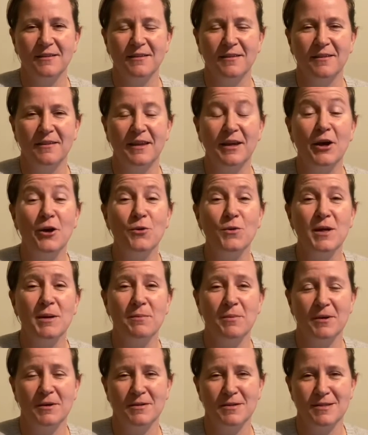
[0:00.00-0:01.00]
The only
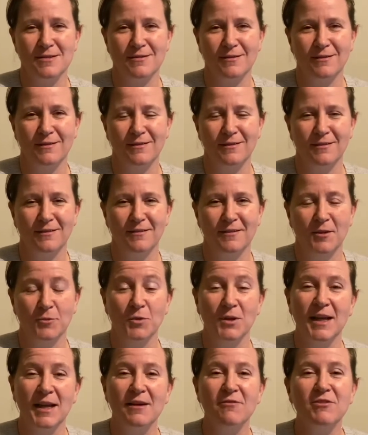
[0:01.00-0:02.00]
person that
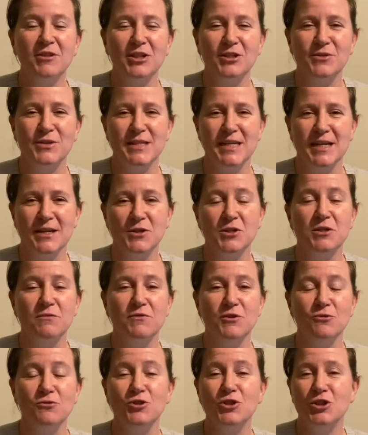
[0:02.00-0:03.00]
will ever lose out if
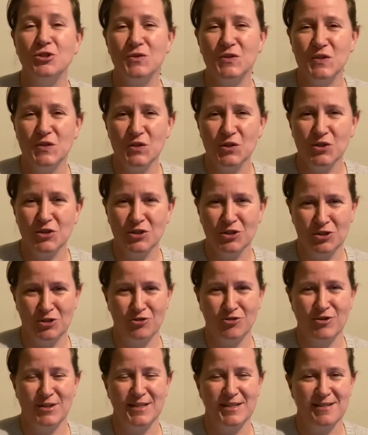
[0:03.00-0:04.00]
you choose not to
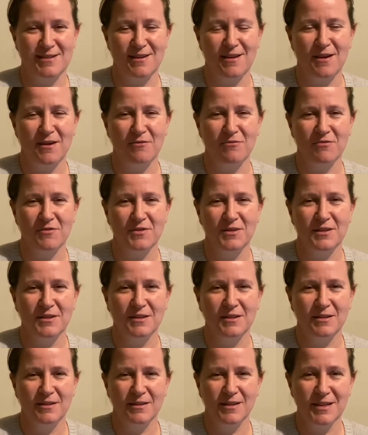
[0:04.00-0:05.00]
trust life
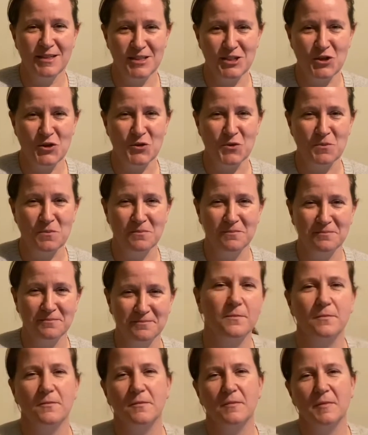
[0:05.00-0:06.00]
is you.
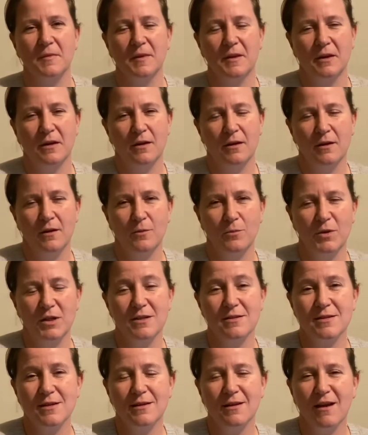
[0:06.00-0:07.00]

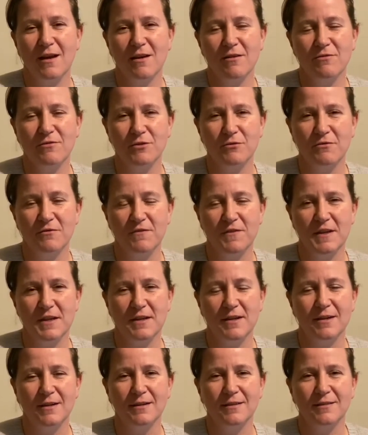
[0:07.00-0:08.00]
Because a life of
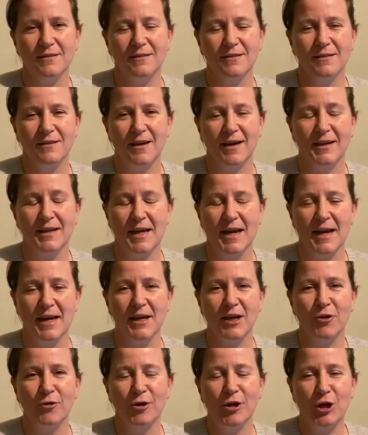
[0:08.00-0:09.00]
fear and
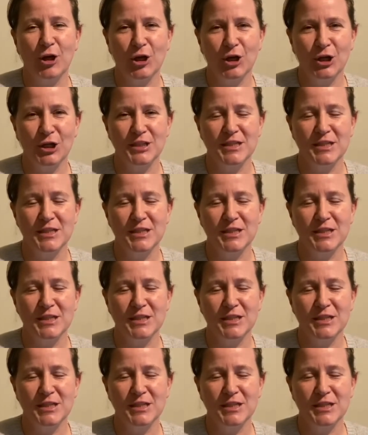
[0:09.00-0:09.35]
anger and hurt